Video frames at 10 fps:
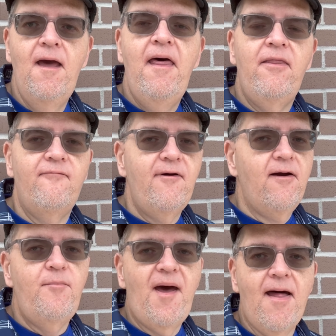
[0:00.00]
They're very
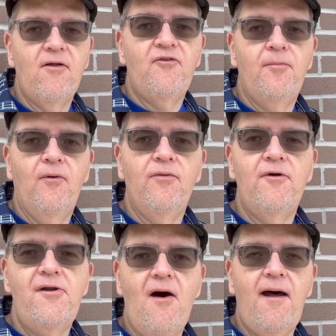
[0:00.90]
palatable. They're
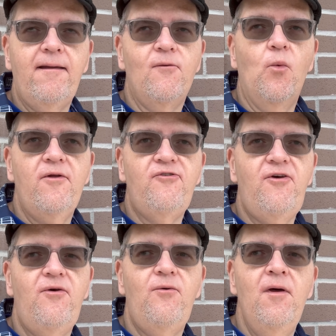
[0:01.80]
not going
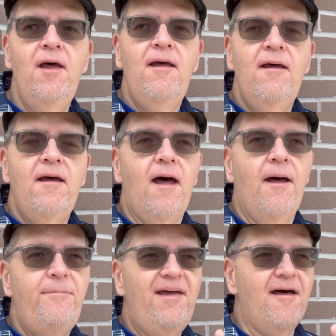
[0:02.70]
to be